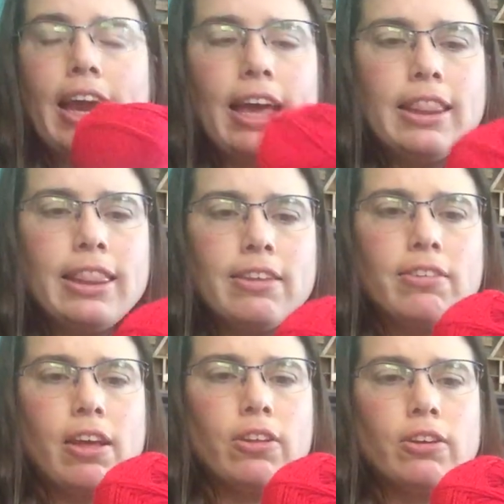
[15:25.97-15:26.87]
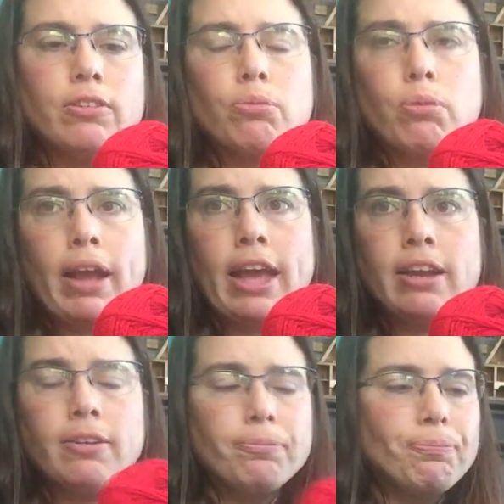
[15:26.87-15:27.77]
and this color,
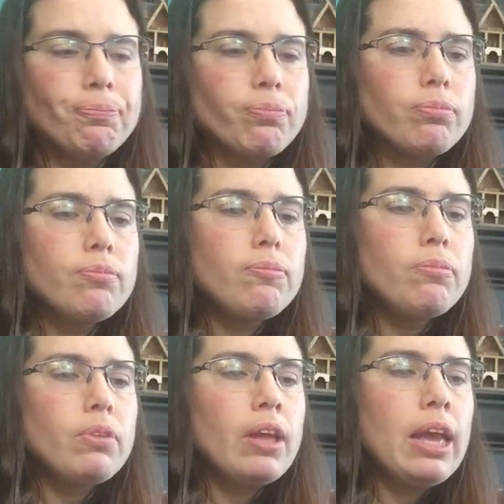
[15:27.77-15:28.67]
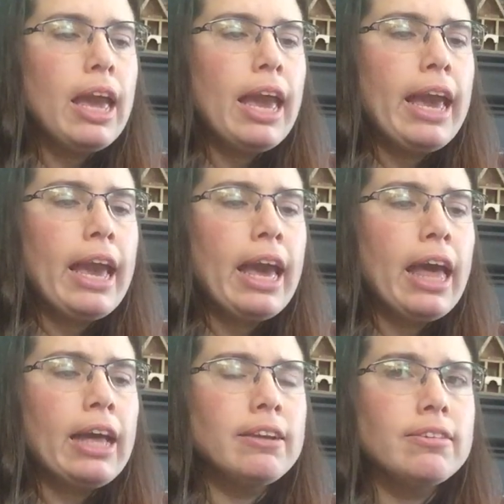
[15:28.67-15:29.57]
red.
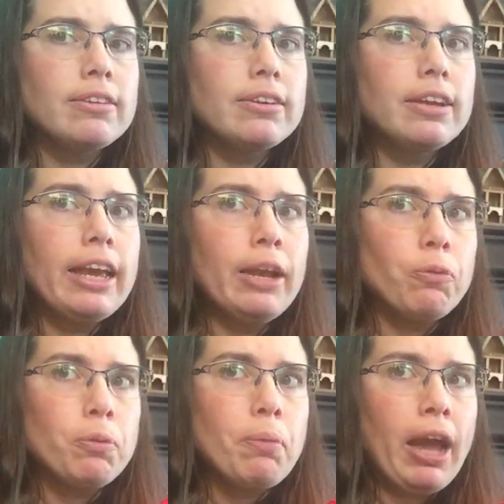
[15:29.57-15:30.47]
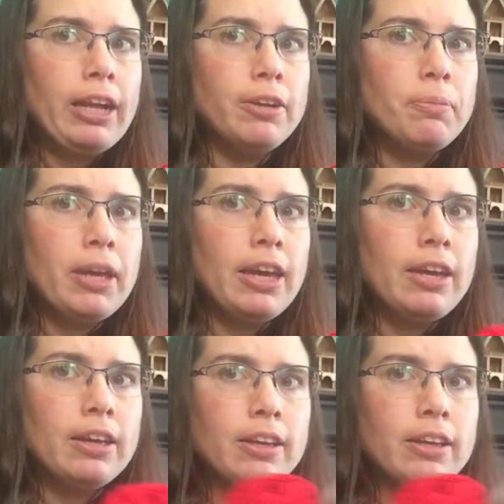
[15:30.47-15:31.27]
And it reminded me